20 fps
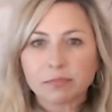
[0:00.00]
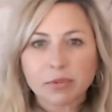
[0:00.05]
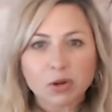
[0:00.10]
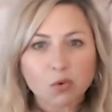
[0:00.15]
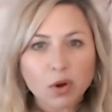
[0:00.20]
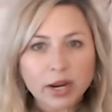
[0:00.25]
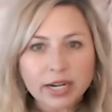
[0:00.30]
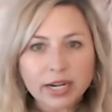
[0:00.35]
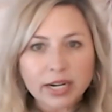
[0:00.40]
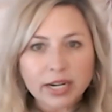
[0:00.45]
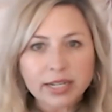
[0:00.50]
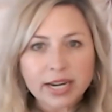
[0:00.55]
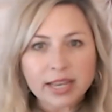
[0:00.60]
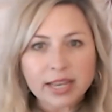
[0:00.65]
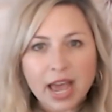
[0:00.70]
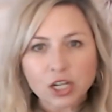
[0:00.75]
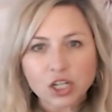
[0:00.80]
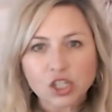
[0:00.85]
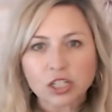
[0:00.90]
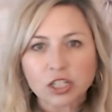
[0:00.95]
but what it
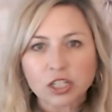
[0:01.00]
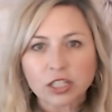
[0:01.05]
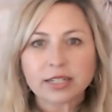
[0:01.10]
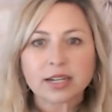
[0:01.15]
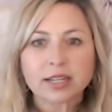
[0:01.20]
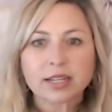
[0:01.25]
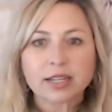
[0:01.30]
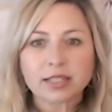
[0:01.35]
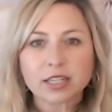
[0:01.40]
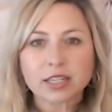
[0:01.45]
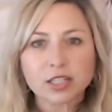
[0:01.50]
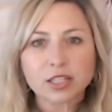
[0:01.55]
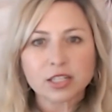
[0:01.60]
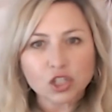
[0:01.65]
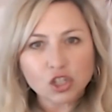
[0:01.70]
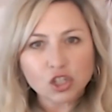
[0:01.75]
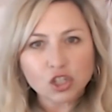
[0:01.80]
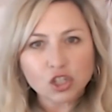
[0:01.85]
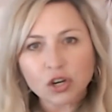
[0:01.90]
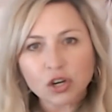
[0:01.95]
actually does is
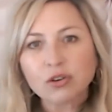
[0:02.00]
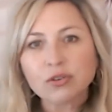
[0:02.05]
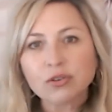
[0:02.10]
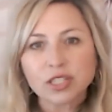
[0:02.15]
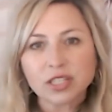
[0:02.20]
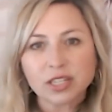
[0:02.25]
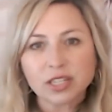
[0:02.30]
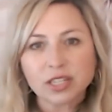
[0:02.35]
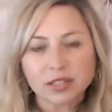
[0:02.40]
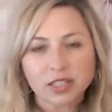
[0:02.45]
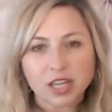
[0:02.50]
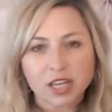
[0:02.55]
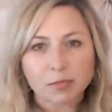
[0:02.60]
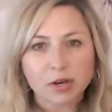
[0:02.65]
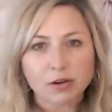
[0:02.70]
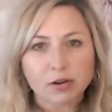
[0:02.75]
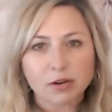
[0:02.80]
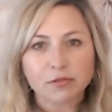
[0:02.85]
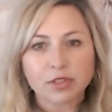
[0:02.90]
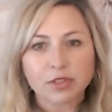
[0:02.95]
it shows some
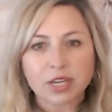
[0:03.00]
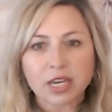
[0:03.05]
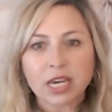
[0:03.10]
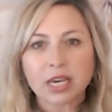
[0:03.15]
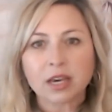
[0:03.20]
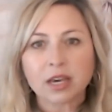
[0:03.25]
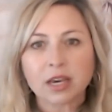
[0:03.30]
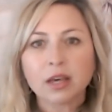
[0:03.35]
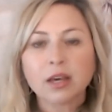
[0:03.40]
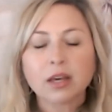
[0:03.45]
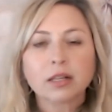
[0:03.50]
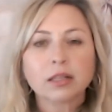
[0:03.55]
of the